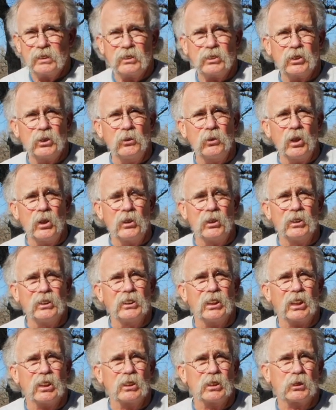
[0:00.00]
200
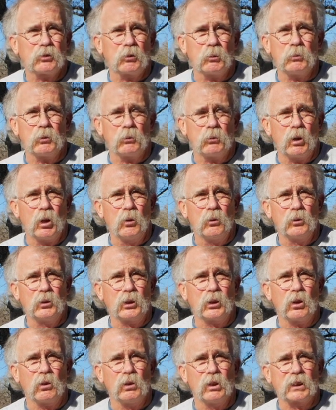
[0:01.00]
yards from the road to
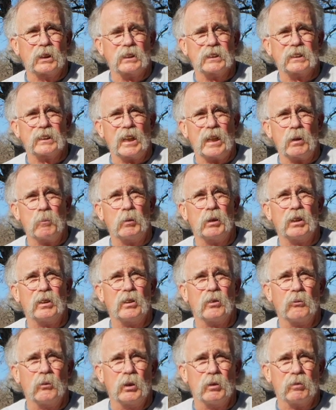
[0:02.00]
go look at salmon in
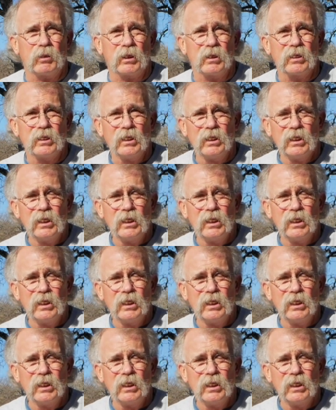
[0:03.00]
the river,